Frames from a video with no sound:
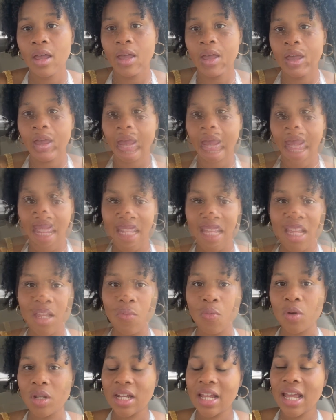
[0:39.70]
And
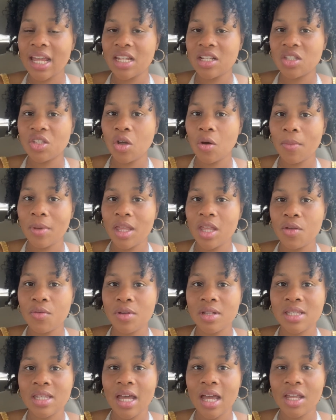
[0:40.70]
he went ahead and told me, he
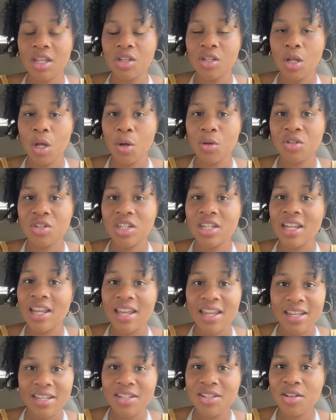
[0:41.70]
was like,
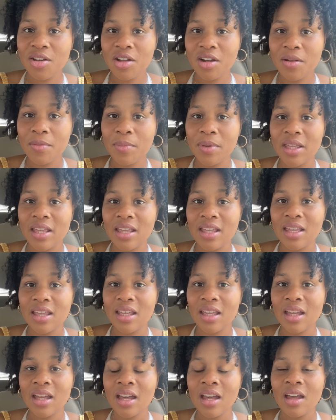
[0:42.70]
she is gonna
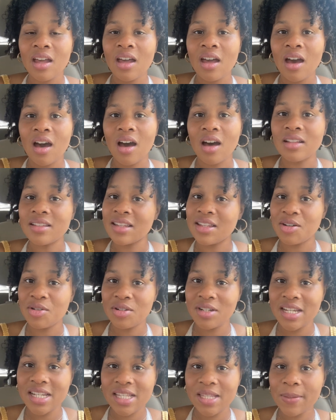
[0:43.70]
be a little
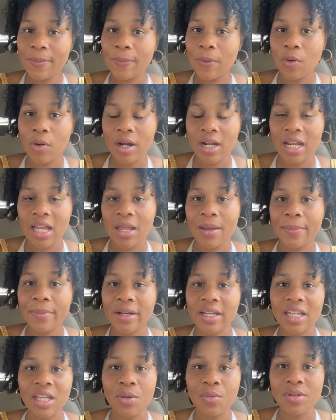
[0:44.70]
disappointed,
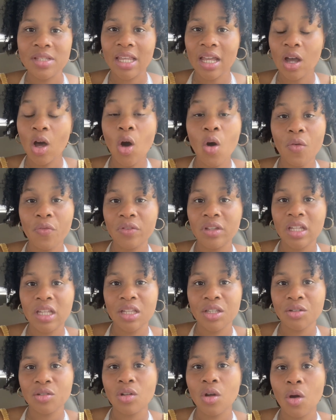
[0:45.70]
but he was like, hopefully
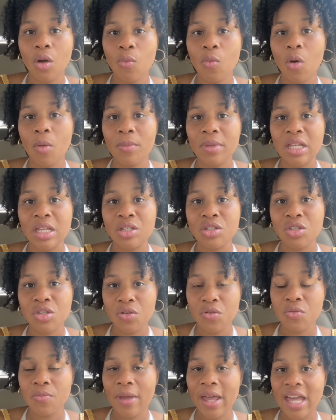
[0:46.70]
it won't be
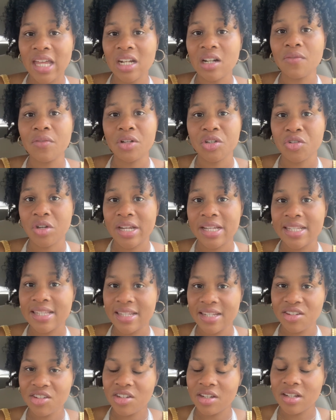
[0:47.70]
too bad of a
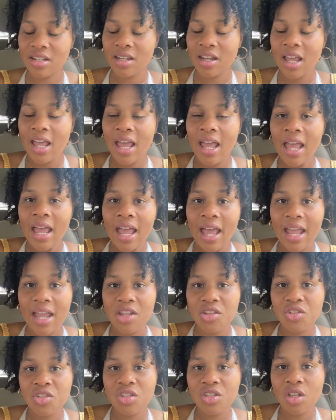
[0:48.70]
transition.
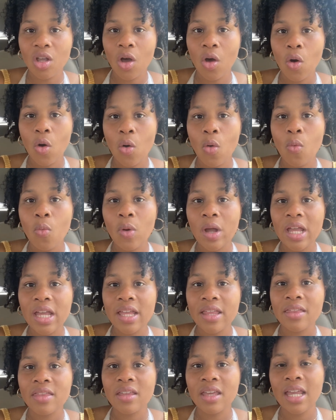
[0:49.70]
And so
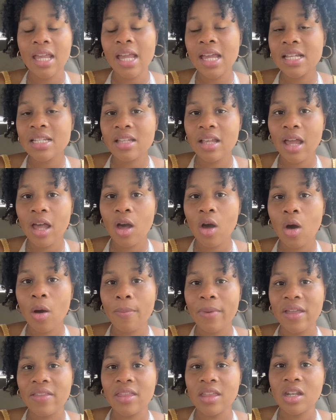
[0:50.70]
with his
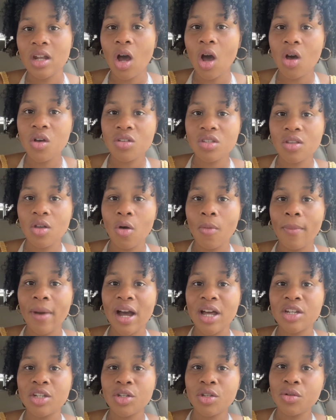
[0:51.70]
help and then also
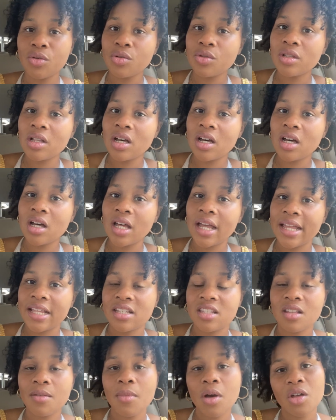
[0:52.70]
my doula
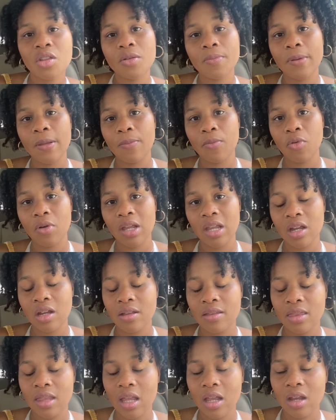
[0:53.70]
and some other people here
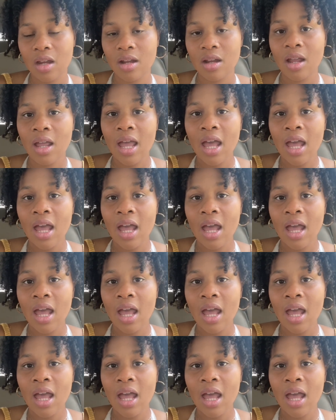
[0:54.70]
and there,